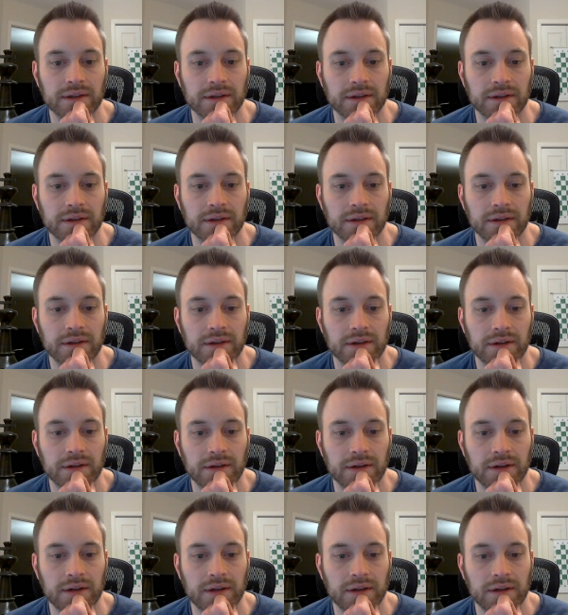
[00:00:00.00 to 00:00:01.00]

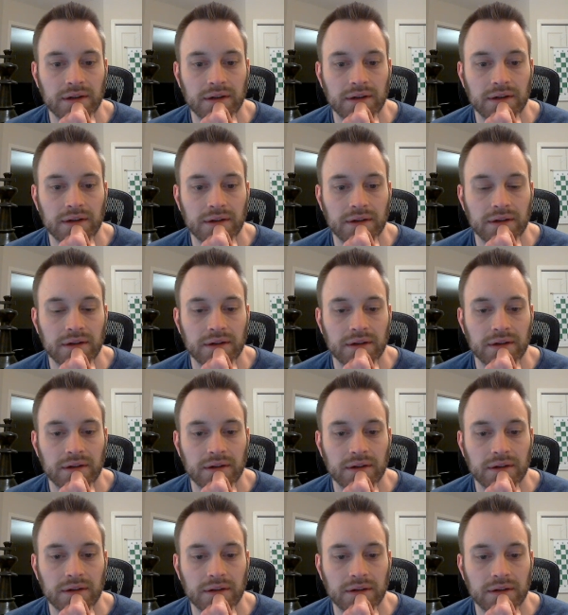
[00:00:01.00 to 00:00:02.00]

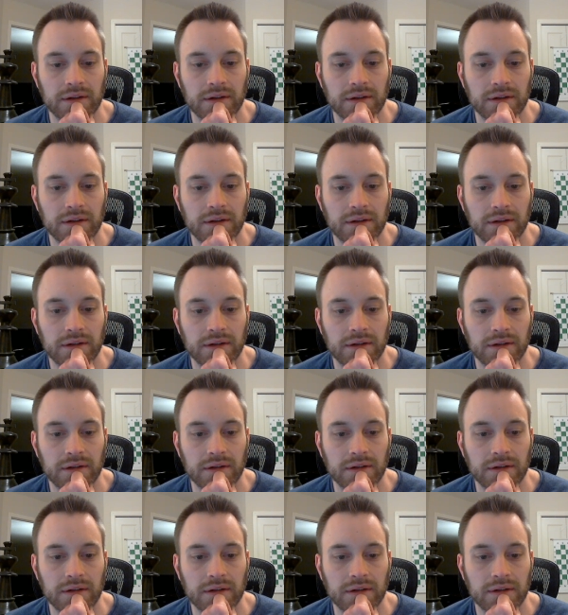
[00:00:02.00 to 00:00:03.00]

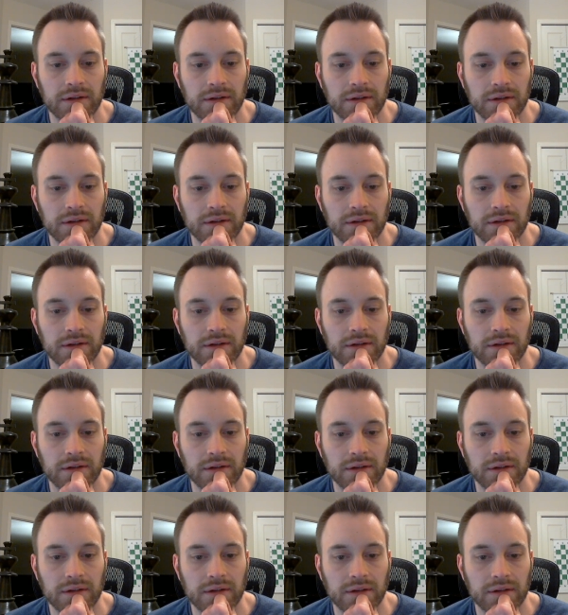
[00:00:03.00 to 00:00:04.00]

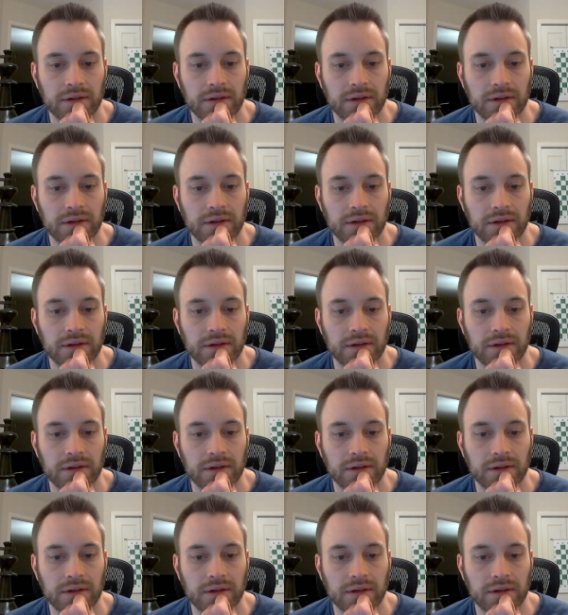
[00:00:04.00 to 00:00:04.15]
Nobody speaks.